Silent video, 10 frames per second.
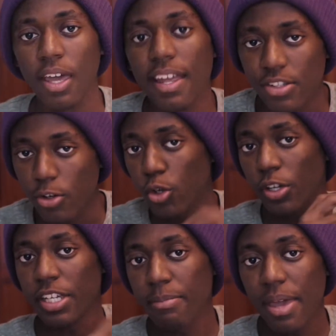enter your
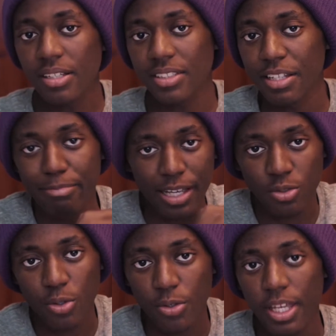emails and
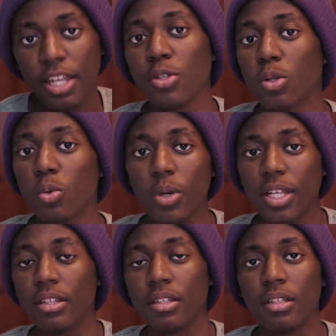password and you'll
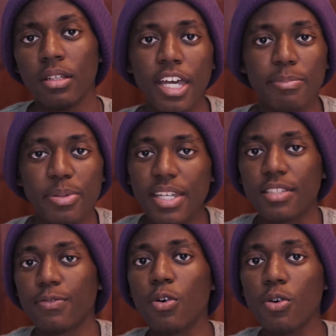win a
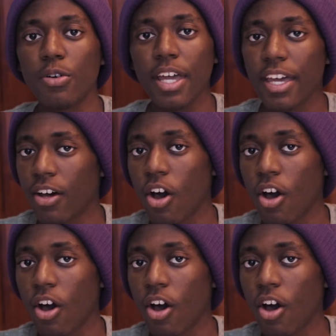PS4, a